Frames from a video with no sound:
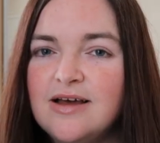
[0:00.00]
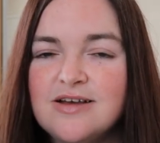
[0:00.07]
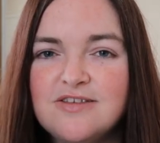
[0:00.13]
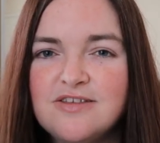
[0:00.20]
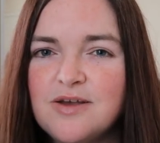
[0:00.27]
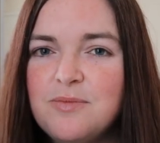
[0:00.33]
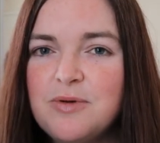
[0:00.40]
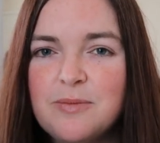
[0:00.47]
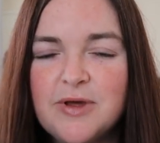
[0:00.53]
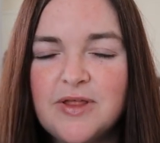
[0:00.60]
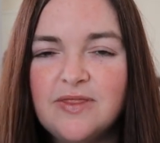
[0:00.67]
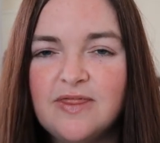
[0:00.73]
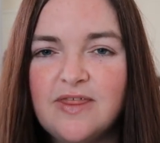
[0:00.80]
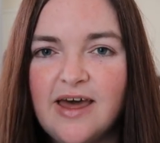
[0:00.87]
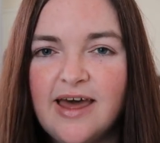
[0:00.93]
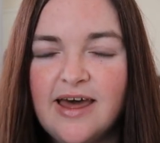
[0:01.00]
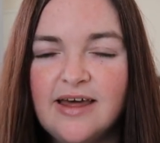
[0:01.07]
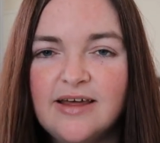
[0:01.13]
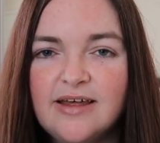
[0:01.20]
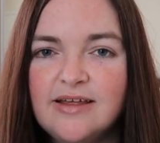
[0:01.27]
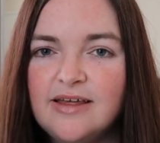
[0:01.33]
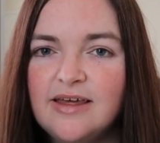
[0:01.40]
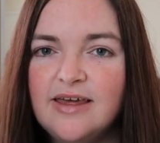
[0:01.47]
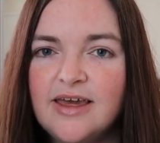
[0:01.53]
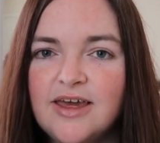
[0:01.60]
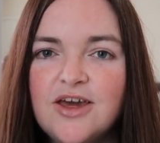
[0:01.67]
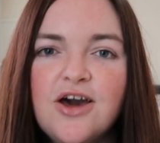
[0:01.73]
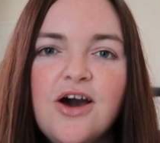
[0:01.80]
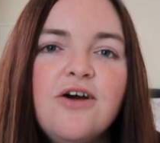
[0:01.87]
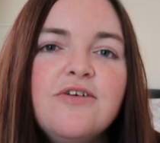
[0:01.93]
a supplement that
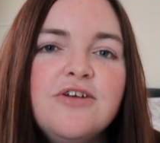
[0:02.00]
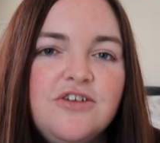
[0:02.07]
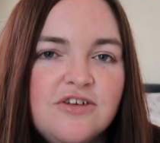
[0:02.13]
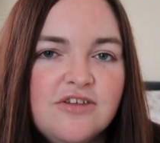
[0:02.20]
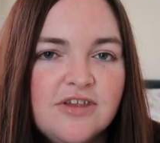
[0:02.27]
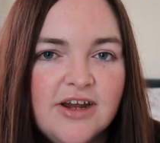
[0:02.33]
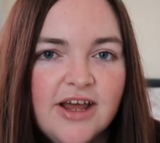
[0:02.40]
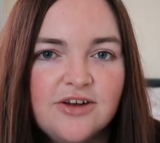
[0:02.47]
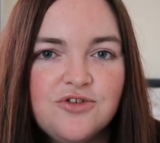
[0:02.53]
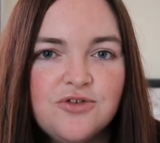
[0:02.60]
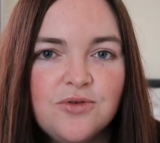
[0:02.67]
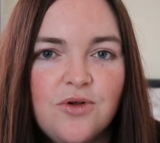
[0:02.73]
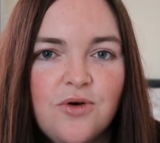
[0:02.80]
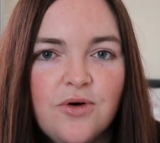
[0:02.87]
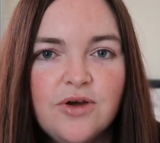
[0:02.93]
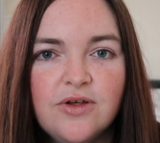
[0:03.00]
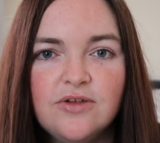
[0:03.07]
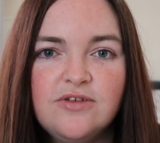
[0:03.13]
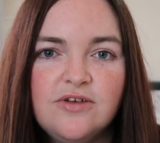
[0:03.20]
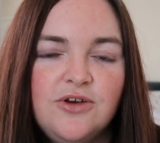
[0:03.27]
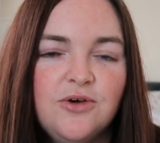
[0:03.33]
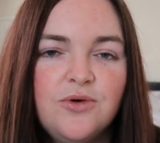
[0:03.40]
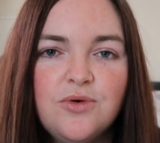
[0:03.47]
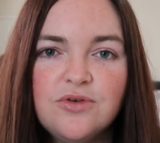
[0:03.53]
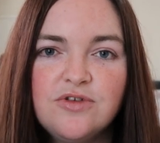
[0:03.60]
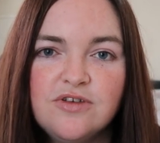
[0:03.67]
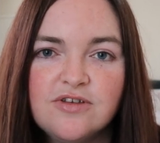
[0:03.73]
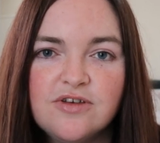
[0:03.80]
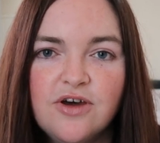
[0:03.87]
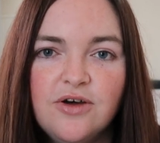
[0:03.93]
encourages the natural oils in your
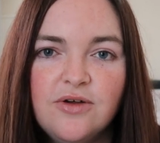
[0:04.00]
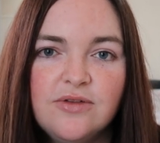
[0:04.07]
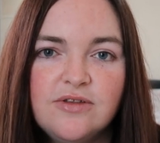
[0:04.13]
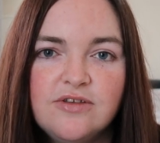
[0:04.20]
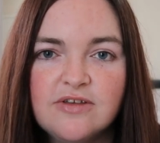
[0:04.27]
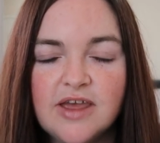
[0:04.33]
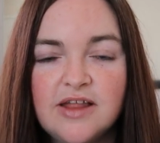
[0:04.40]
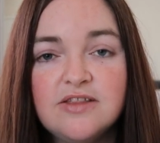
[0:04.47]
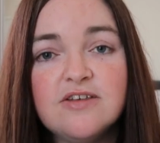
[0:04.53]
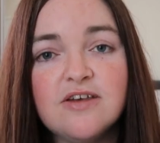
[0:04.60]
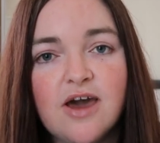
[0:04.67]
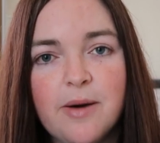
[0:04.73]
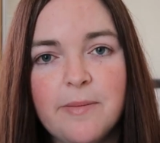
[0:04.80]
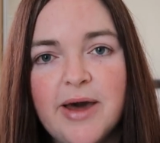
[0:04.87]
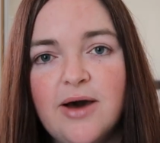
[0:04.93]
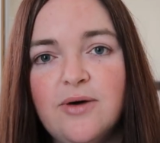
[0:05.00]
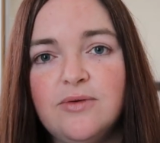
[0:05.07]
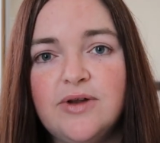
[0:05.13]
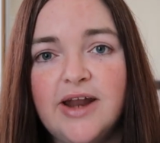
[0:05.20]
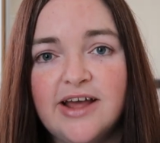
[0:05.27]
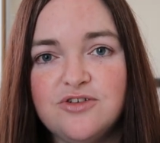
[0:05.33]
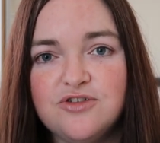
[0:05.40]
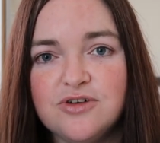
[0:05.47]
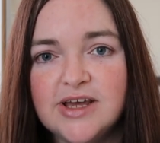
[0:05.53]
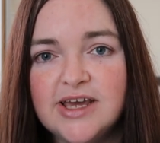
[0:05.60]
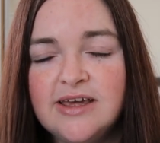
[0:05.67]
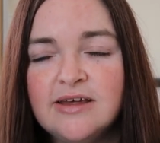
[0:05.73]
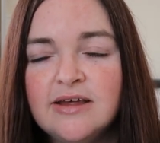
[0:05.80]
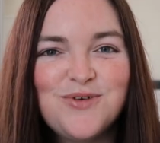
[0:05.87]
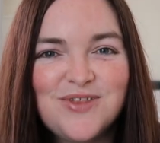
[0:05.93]
horse's coat and skin to come out
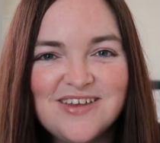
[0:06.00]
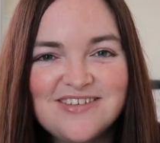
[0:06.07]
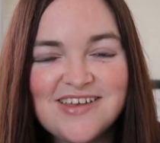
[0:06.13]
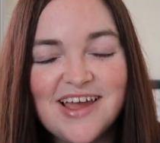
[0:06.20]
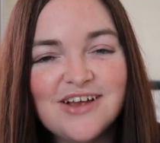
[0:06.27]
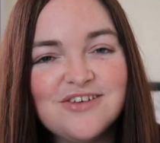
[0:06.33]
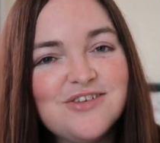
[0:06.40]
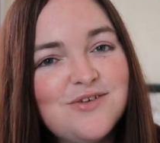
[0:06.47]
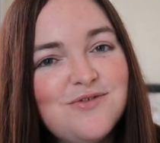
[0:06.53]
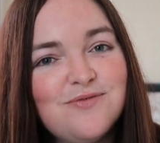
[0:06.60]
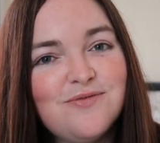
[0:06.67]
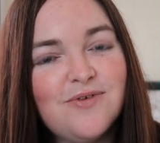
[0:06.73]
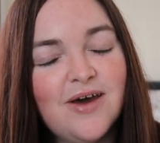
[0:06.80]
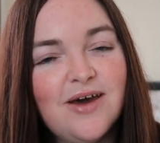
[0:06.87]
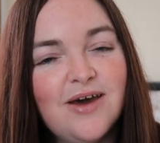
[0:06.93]
naturally. For this I actually